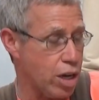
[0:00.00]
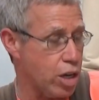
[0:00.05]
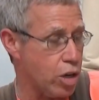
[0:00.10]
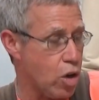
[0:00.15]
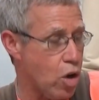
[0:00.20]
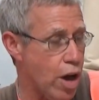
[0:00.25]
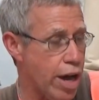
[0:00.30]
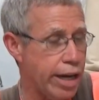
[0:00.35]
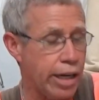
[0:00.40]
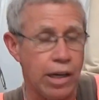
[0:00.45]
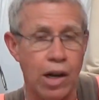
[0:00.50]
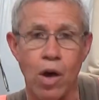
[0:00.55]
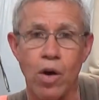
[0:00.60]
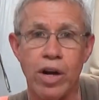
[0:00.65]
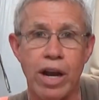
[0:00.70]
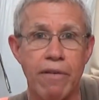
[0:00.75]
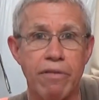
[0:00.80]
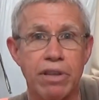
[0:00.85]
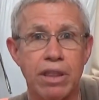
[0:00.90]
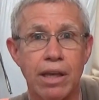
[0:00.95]
I'm going to go ahead and
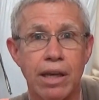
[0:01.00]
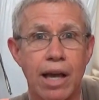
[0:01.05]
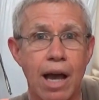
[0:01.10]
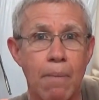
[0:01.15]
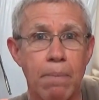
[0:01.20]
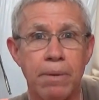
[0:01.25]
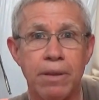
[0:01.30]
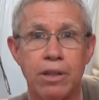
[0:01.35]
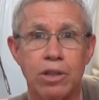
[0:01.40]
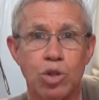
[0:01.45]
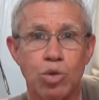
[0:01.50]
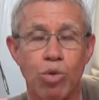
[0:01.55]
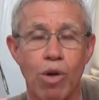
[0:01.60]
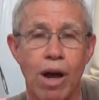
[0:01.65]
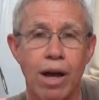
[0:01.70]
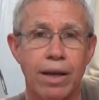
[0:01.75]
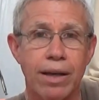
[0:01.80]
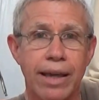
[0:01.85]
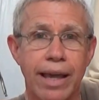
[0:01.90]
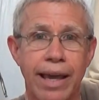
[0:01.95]
load everything up in the
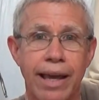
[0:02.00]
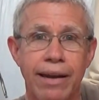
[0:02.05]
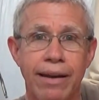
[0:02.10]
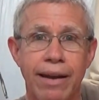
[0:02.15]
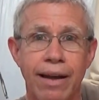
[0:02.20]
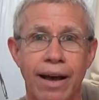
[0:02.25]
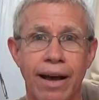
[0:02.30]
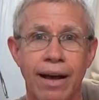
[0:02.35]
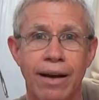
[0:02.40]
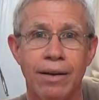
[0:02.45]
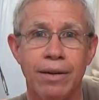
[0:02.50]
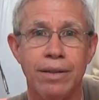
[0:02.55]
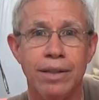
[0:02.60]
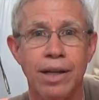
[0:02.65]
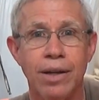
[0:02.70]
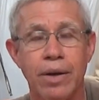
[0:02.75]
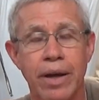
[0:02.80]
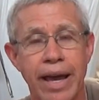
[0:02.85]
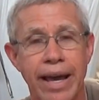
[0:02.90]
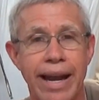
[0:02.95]
truck and
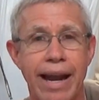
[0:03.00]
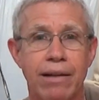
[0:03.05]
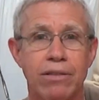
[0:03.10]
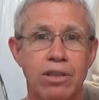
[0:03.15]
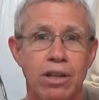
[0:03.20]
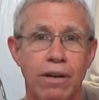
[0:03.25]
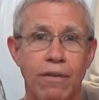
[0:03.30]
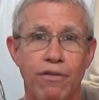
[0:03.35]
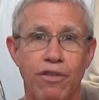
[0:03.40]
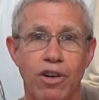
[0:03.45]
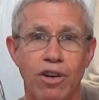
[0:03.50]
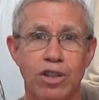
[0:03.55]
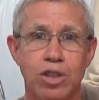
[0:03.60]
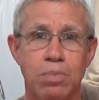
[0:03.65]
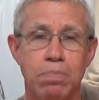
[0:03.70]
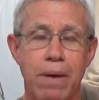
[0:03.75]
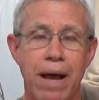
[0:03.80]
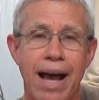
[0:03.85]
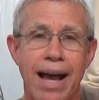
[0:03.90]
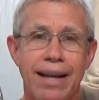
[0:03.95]
head out to the
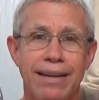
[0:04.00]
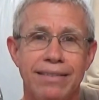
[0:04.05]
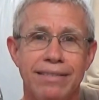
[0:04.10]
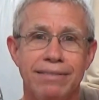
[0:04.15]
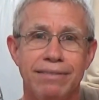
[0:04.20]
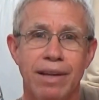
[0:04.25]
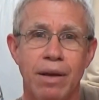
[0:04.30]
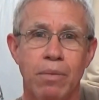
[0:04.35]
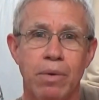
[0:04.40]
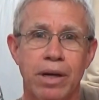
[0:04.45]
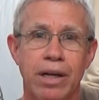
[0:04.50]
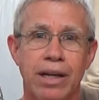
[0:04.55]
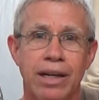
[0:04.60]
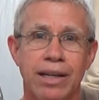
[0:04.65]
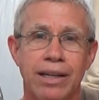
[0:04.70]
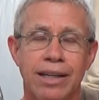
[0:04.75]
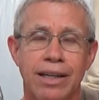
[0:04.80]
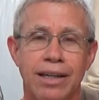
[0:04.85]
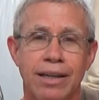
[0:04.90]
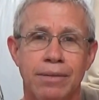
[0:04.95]
first spot, and we're
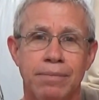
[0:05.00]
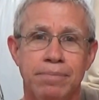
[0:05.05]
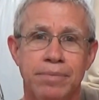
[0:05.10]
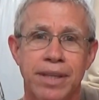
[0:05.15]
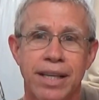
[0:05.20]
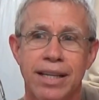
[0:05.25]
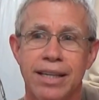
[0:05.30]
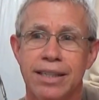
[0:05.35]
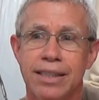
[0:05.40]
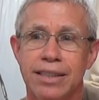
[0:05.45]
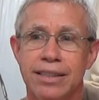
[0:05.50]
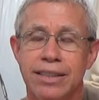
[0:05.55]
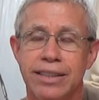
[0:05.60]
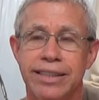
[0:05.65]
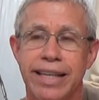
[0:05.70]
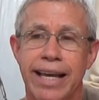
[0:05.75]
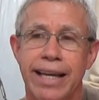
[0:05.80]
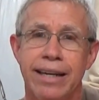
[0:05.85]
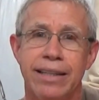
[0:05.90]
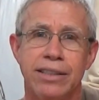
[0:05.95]
going to
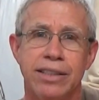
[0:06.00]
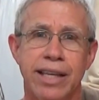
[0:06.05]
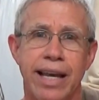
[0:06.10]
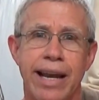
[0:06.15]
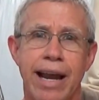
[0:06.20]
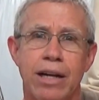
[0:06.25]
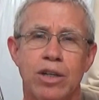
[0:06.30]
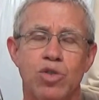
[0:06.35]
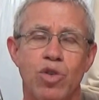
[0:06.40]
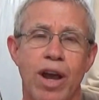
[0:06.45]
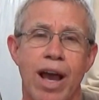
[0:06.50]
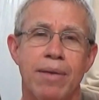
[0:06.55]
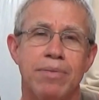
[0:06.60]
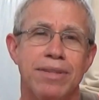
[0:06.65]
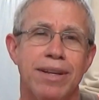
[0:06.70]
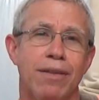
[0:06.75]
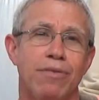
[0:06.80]
set our traps.